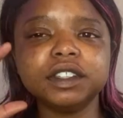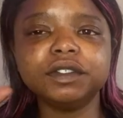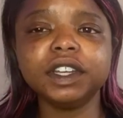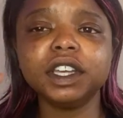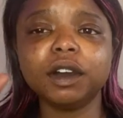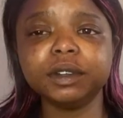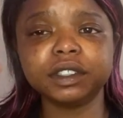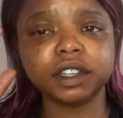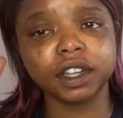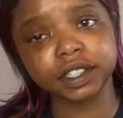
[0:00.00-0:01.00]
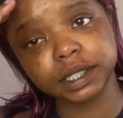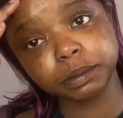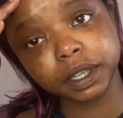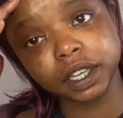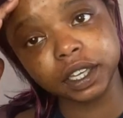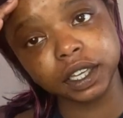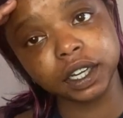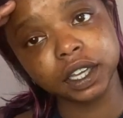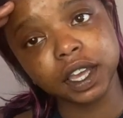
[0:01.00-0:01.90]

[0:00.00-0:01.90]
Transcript: video is going to explain